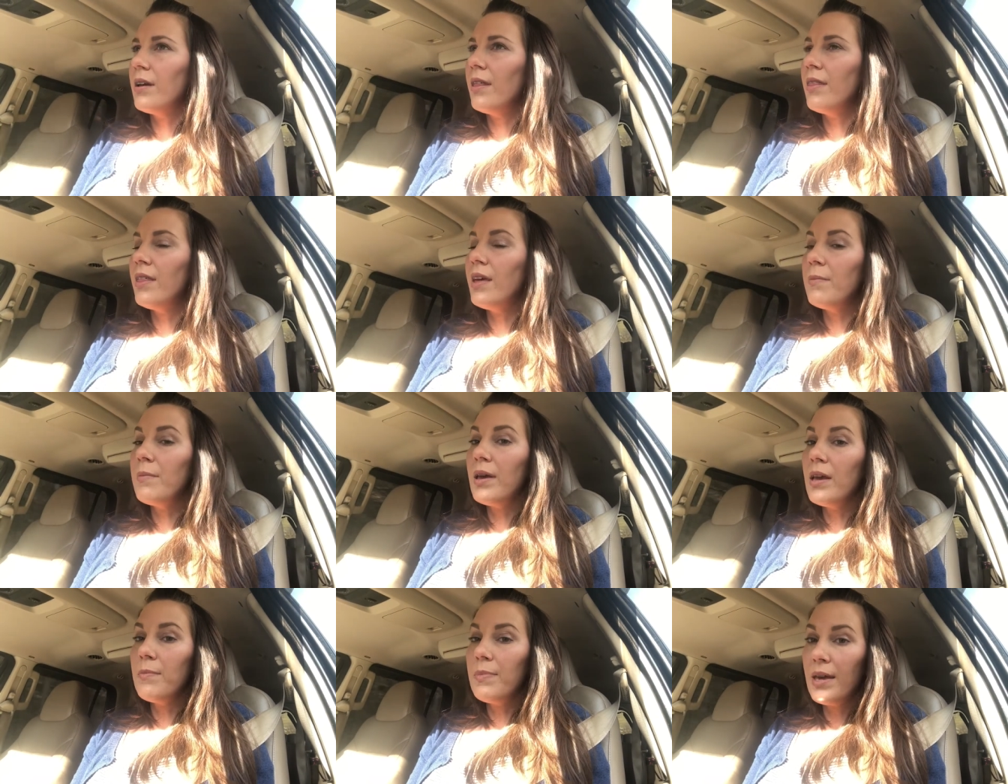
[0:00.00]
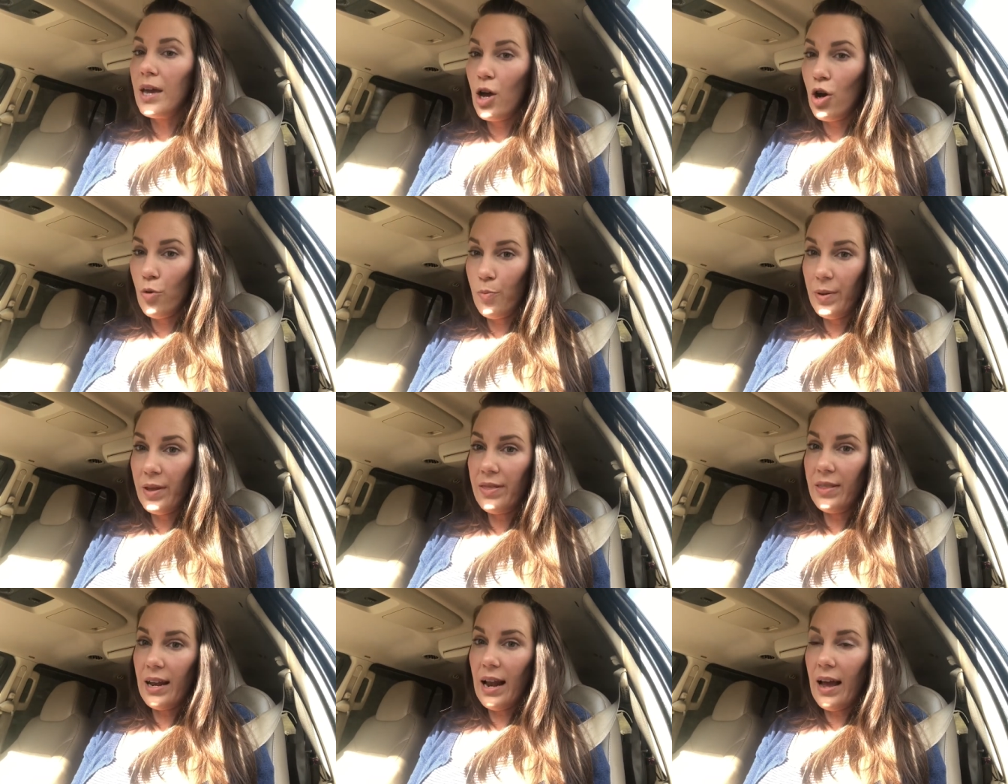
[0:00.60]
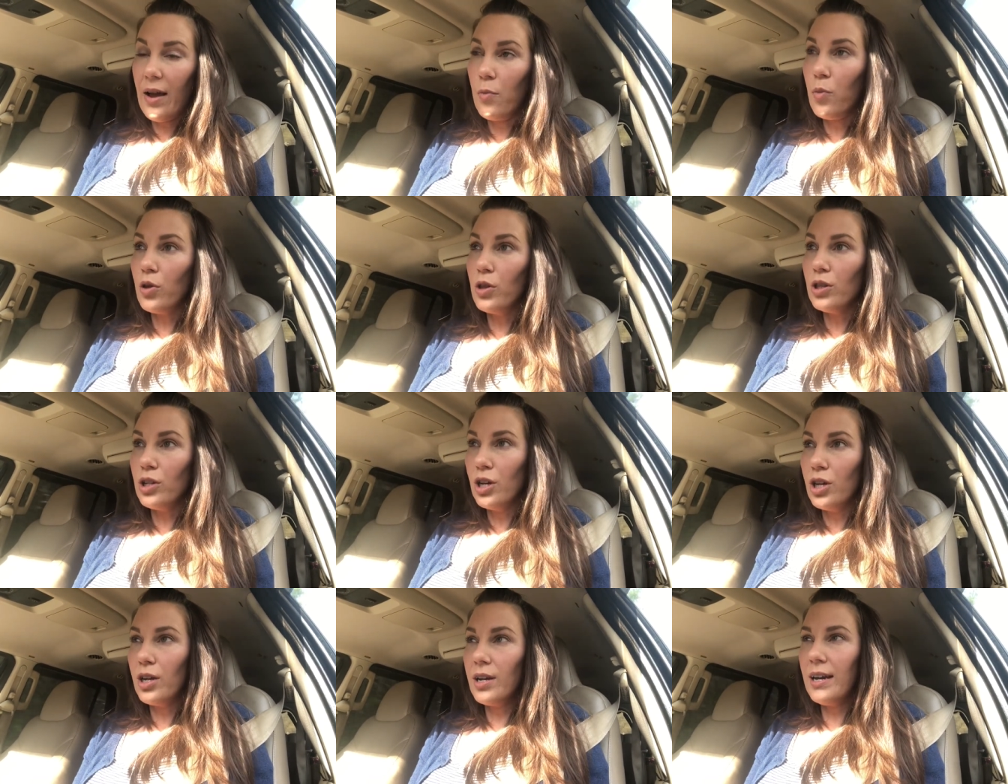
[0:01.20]
that may be open that I will
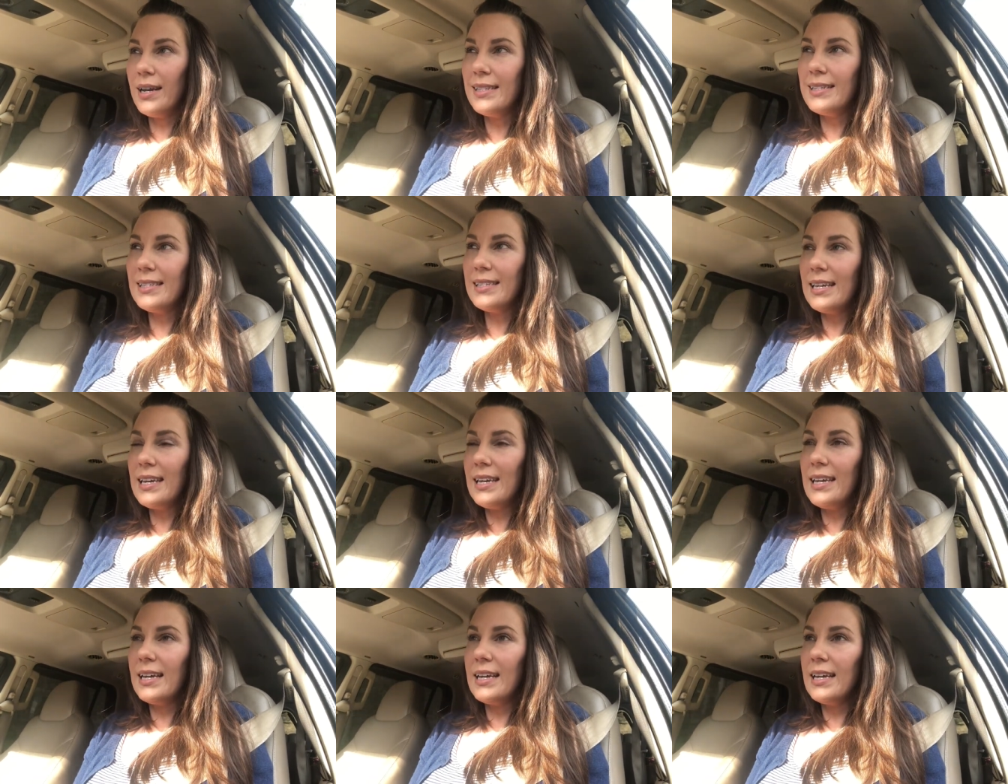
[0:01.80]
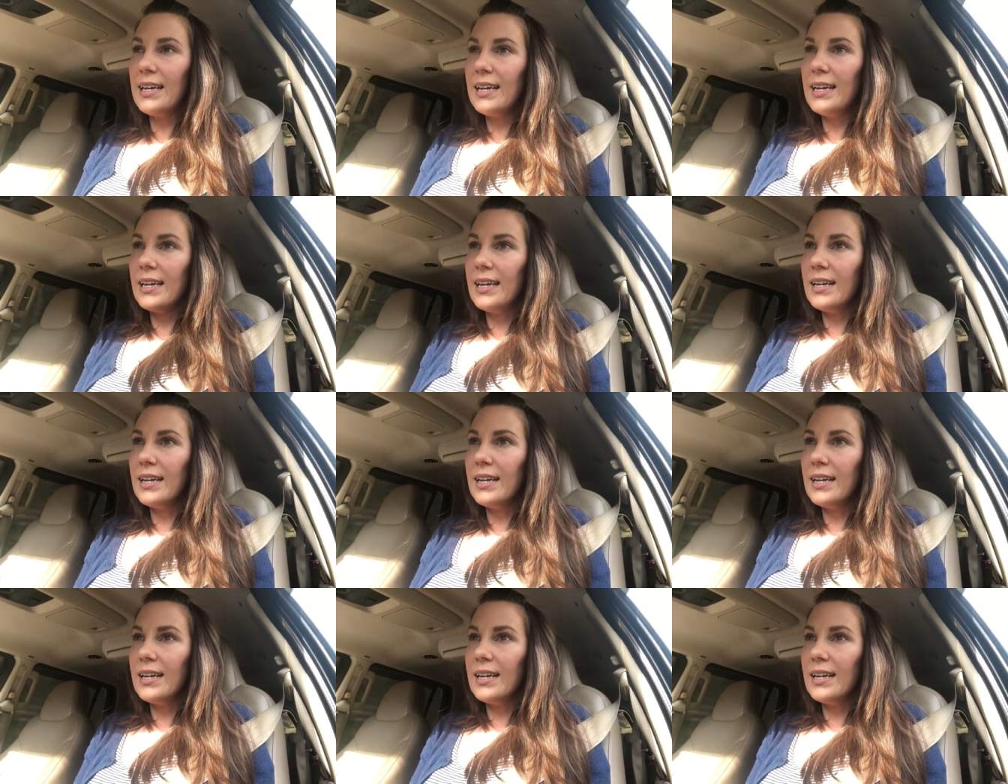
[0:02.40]
look and see.